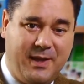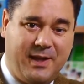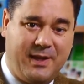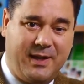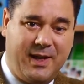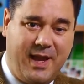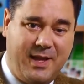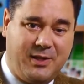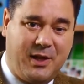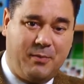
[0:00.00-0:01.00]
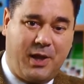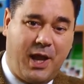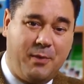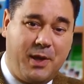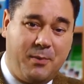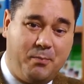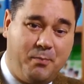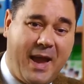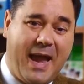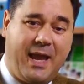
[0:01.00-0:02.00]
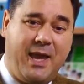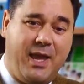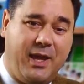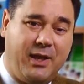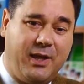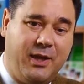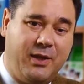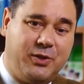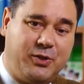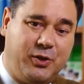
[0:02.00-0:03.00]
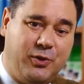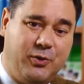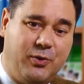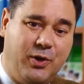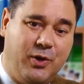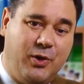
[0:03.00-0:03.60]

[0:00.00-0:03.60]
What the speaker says: and ended up coming back here to